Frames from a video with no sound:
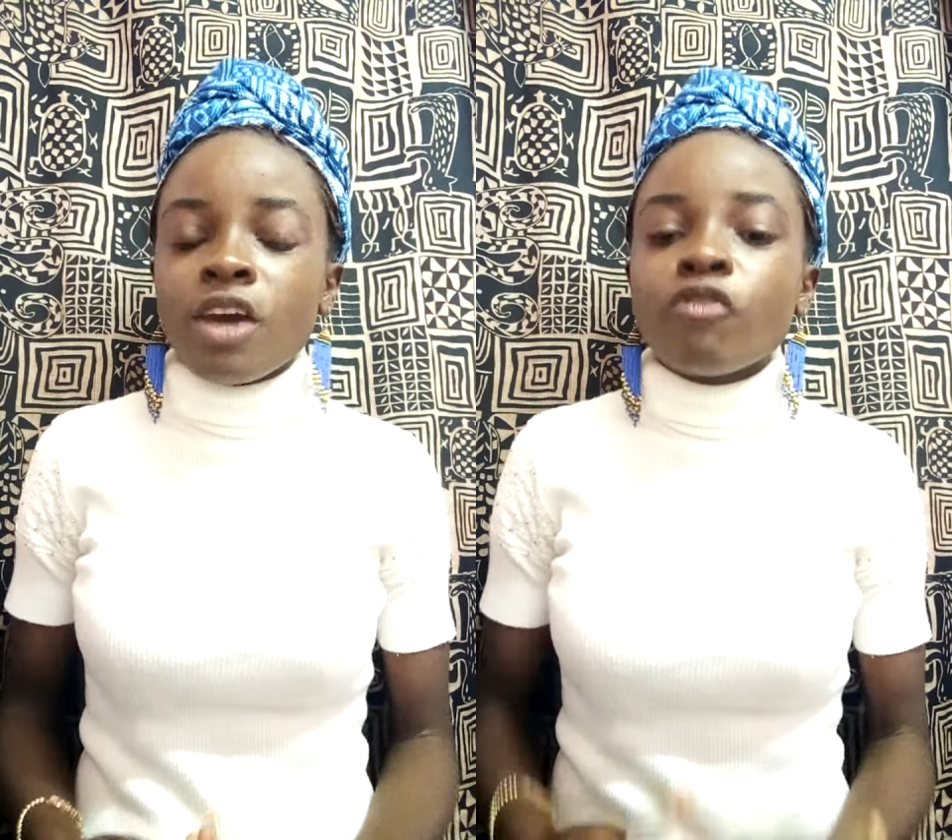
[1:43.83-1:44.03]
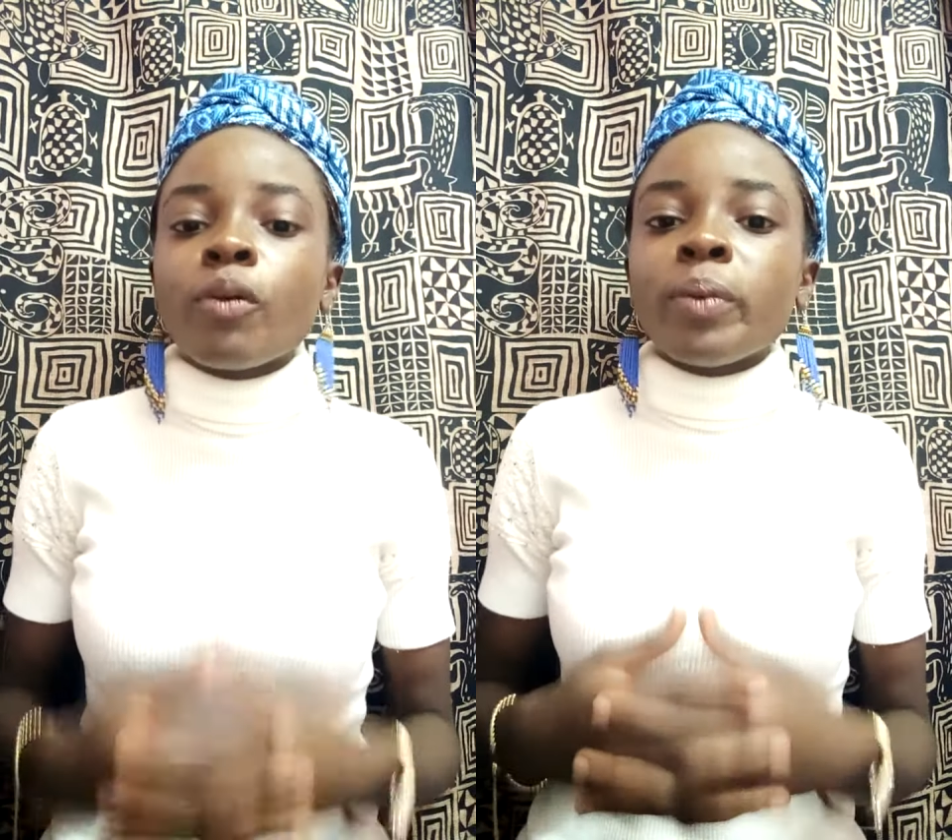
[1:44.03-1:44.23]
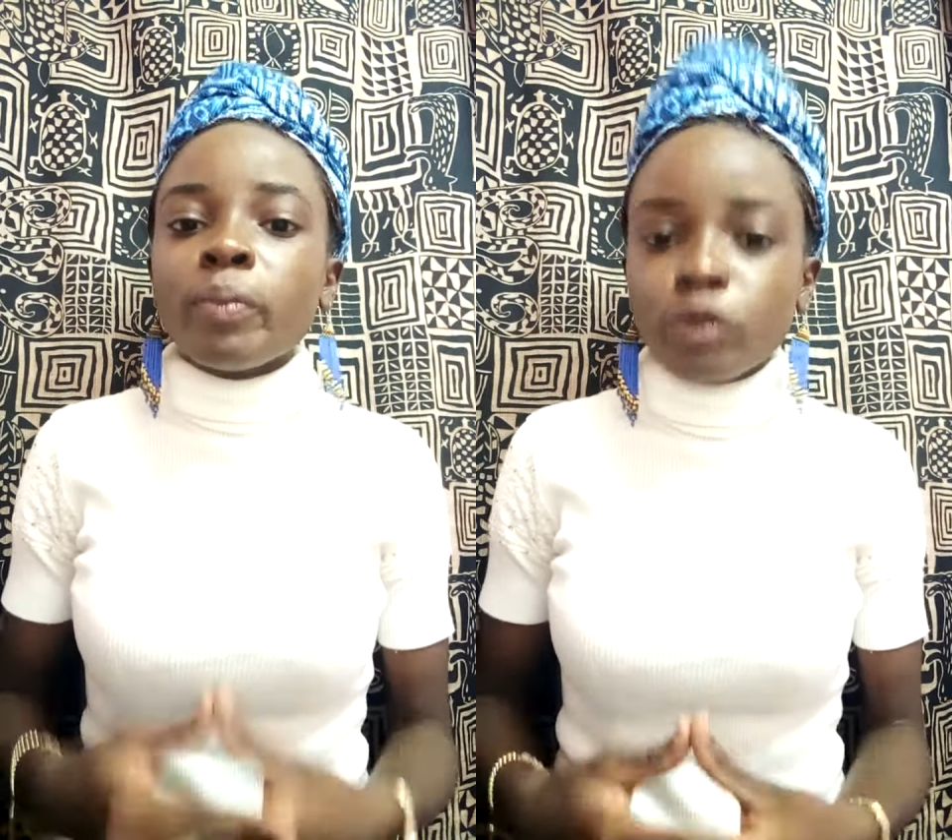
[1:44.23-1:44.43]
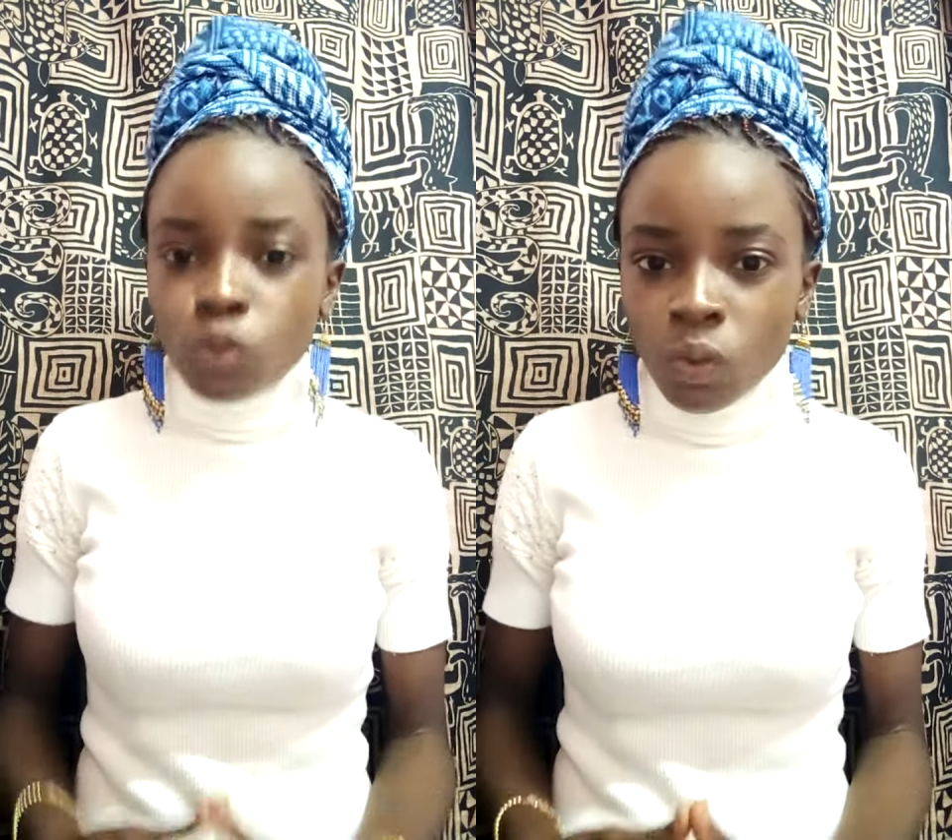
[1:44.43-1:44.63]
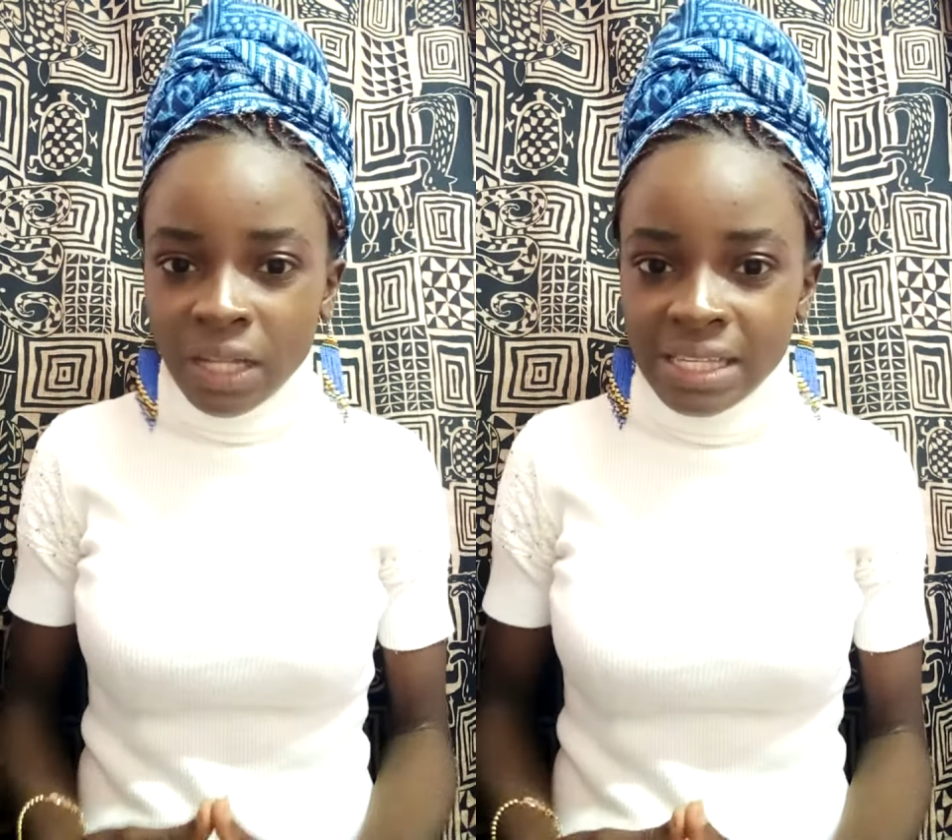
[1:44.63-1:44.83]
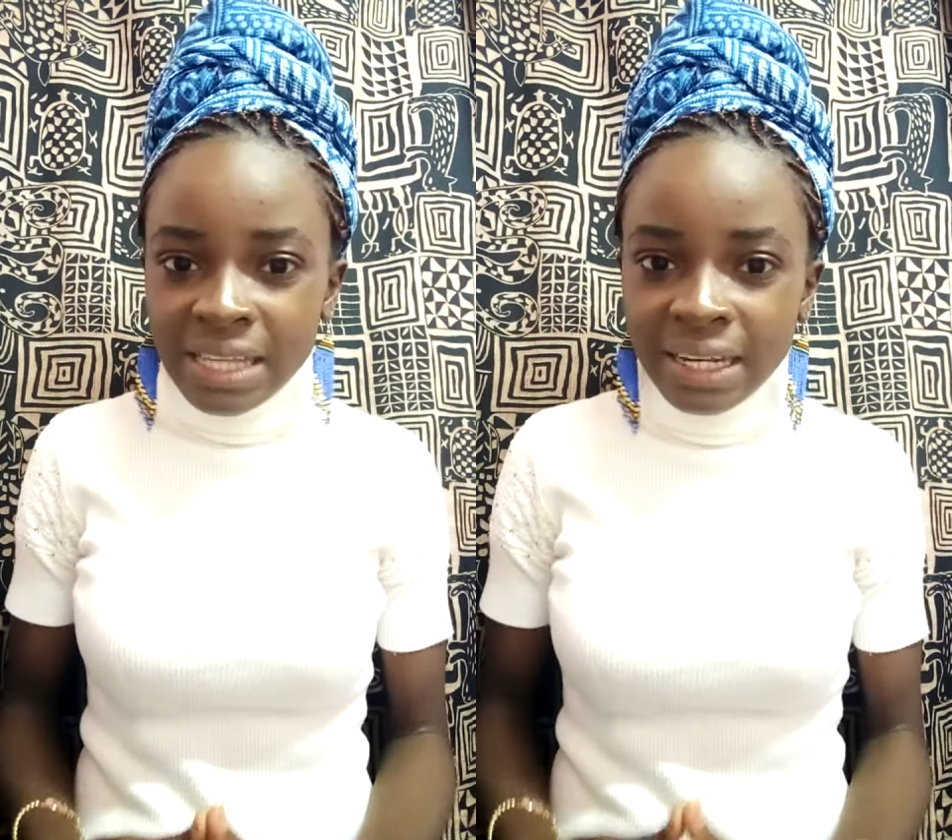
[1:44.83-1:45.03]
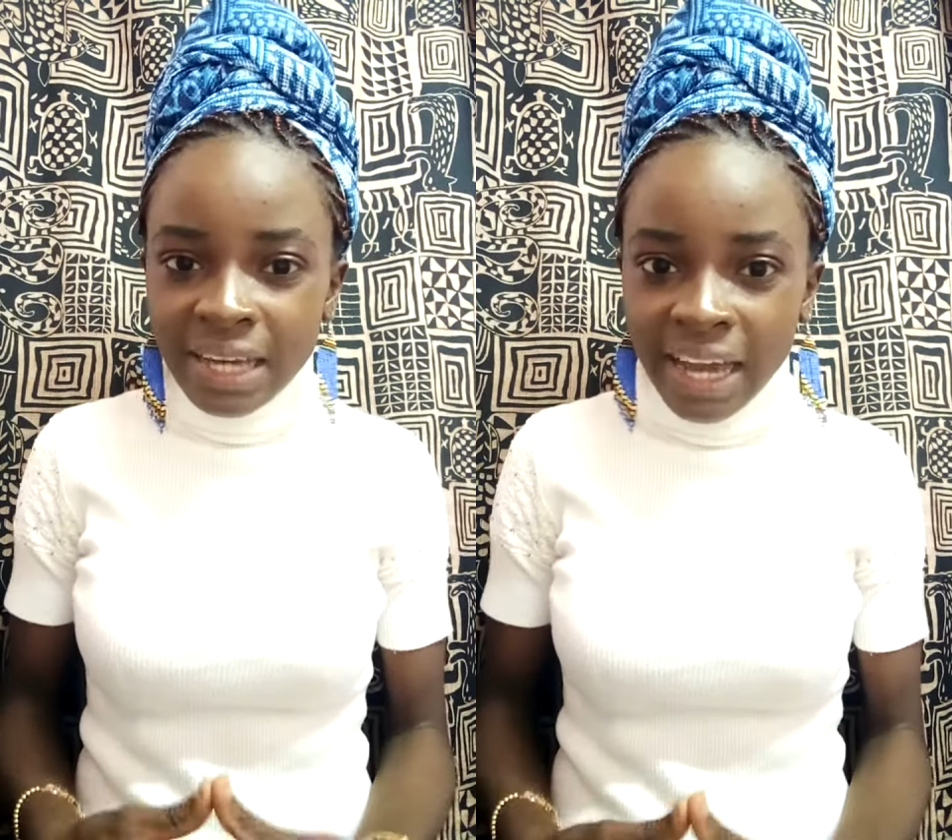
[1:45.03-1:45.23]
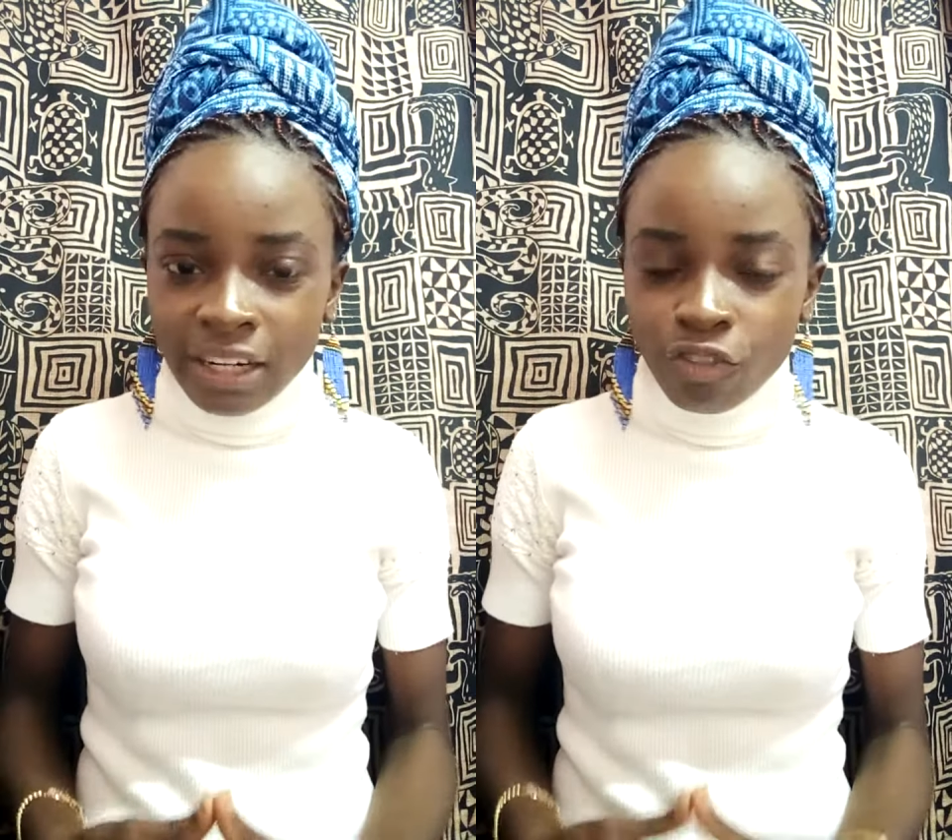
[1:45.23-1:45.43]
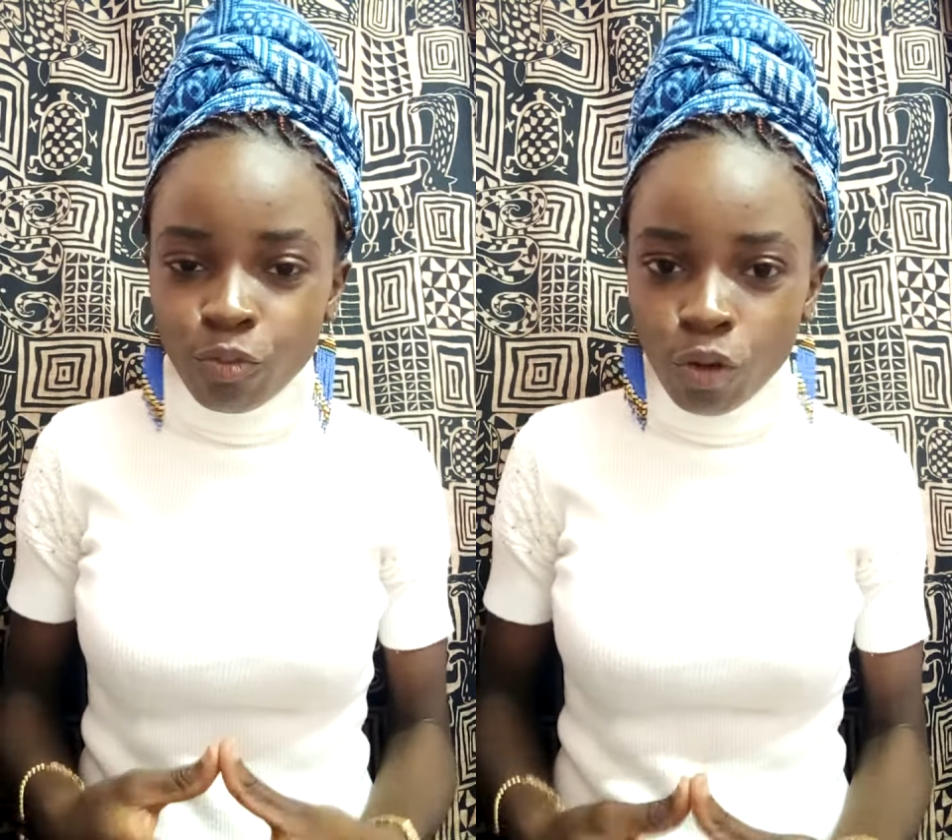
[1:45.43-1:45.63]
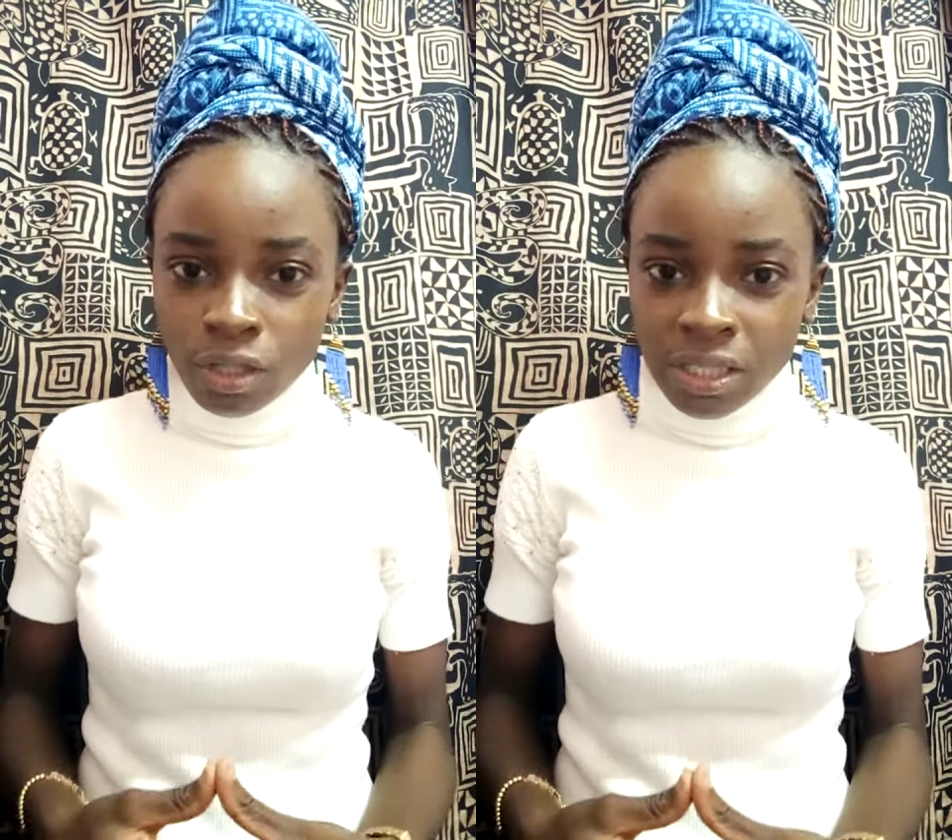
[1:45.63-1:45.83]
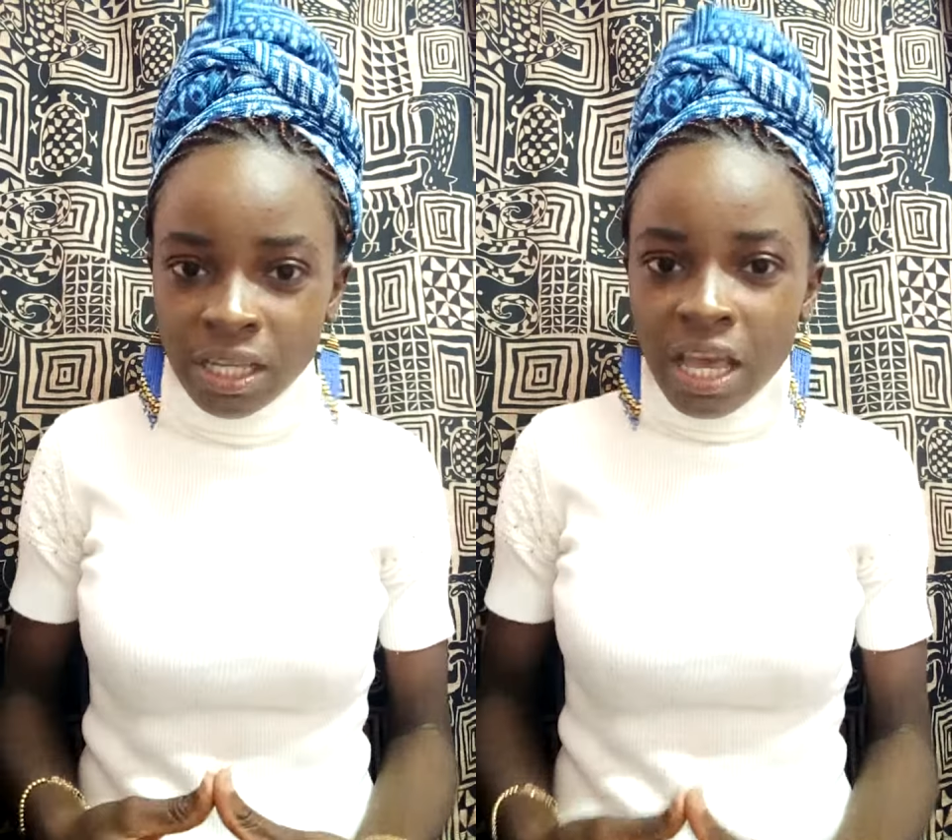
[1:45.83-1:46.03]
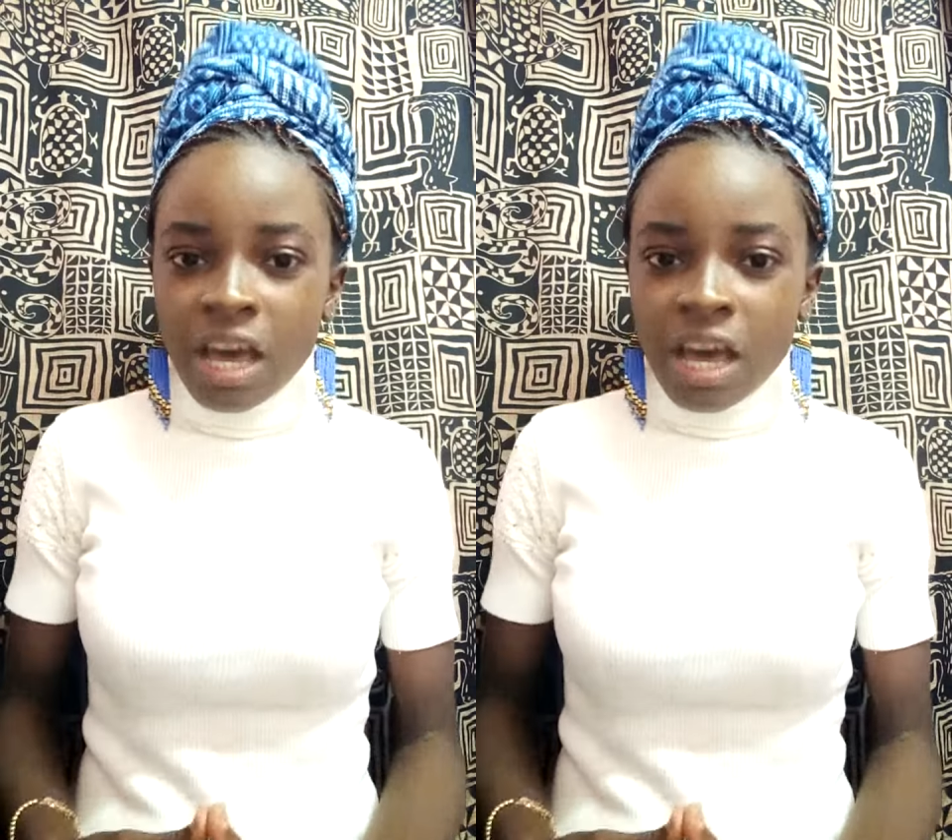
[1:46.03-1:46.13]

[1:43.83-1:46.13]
for people to understand the kind of brunt